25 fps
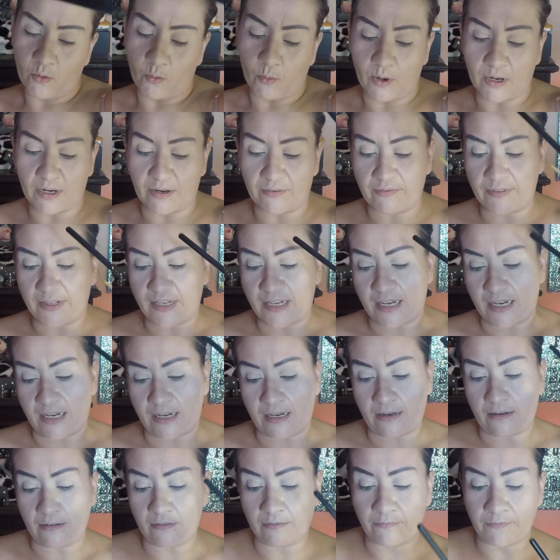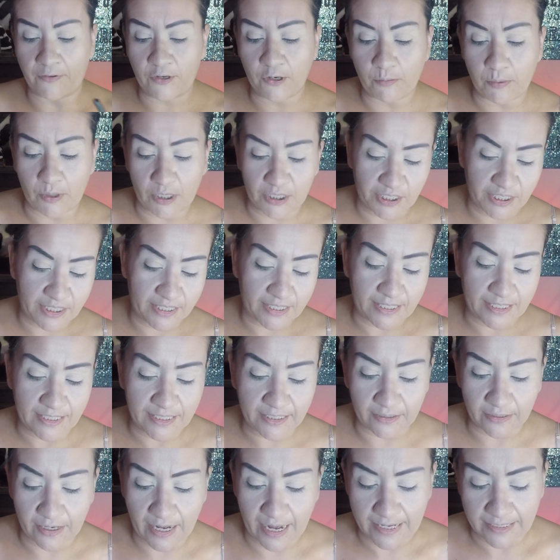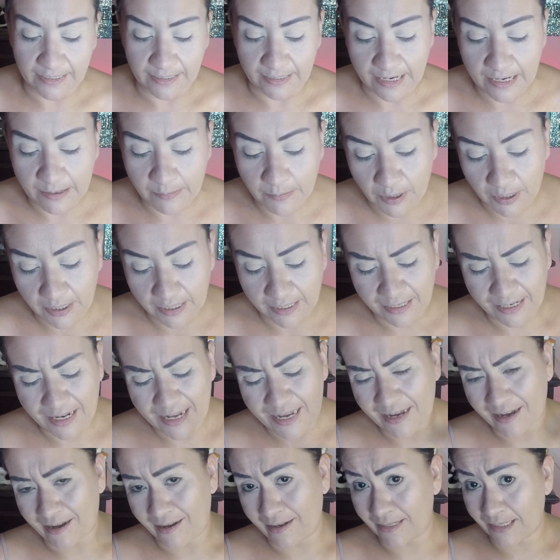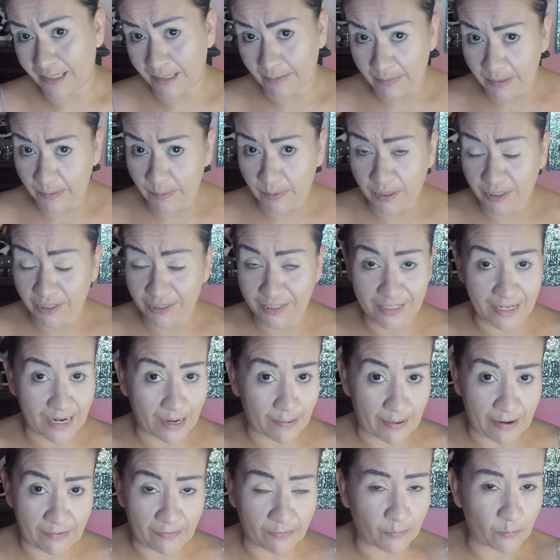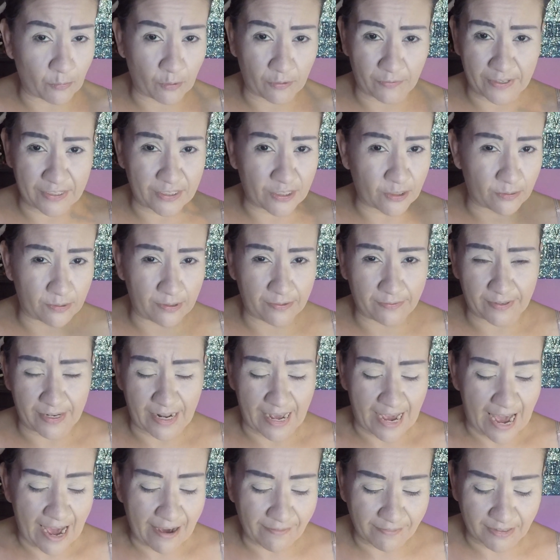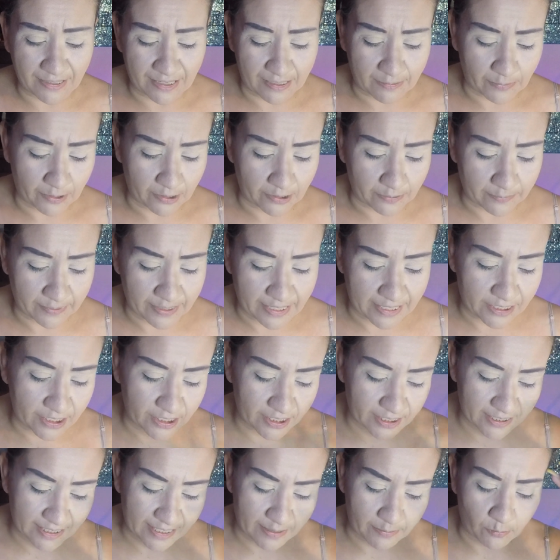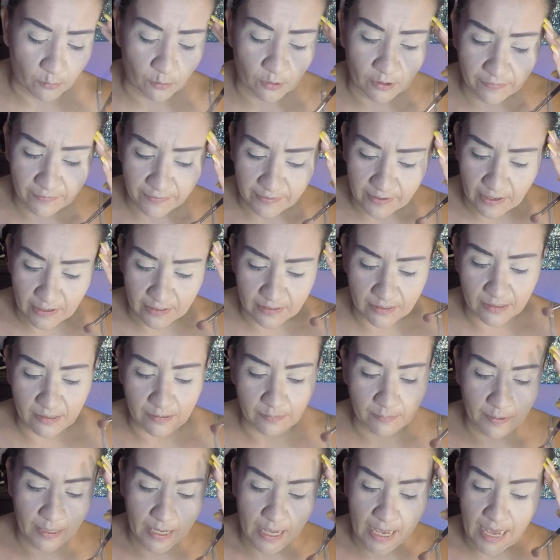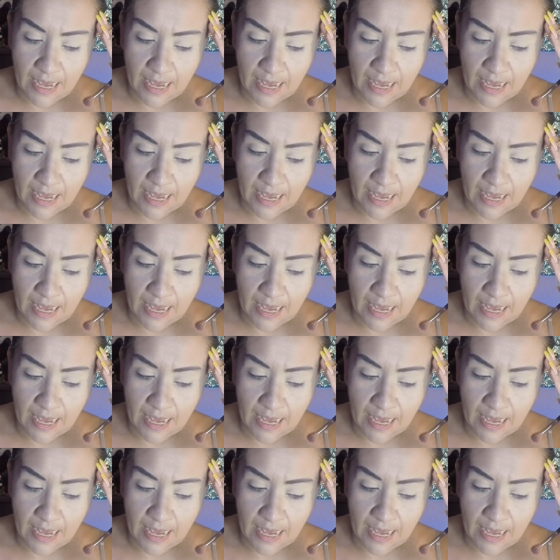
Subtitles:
One of the few brushes that still has a name on it. Some of the brushes that I buy from Morphe don't even have a name on them. They just say Morphe on them.